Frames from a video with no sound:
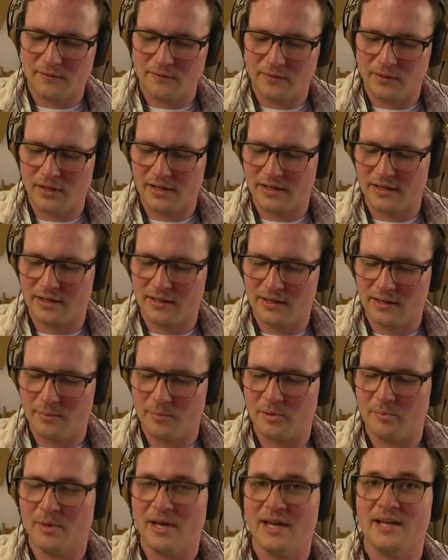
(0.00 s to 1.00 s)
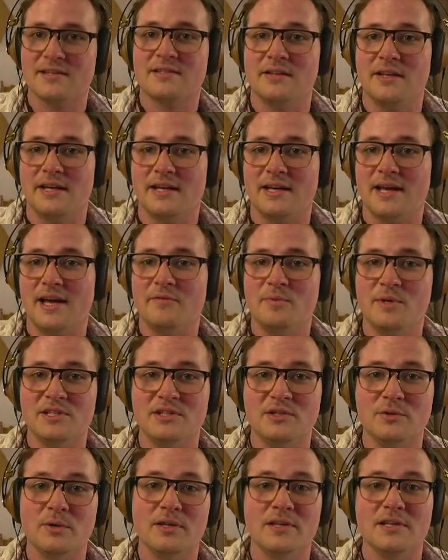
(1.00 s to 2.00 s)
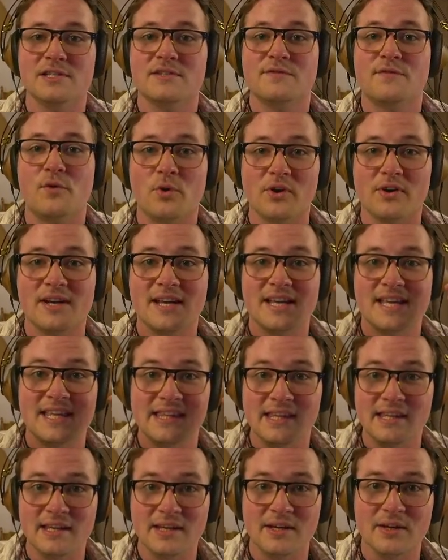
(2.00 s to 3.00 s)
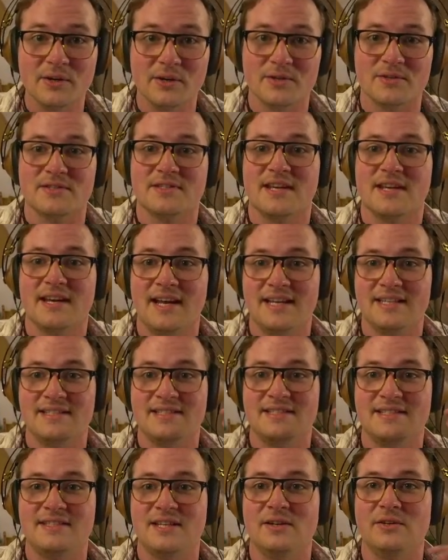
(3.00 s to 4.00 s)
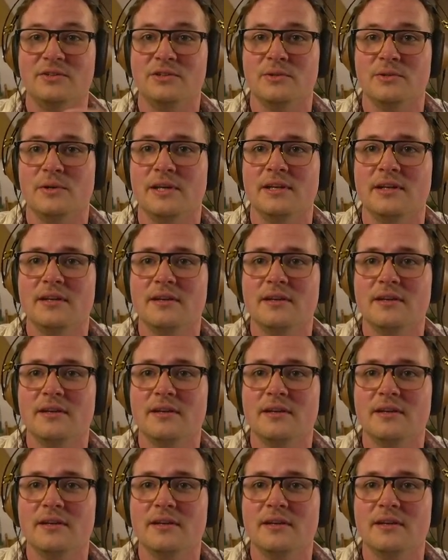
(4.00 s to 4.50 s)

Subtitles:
lock and clipping mask. Like, I've been doing this for years and I still do it.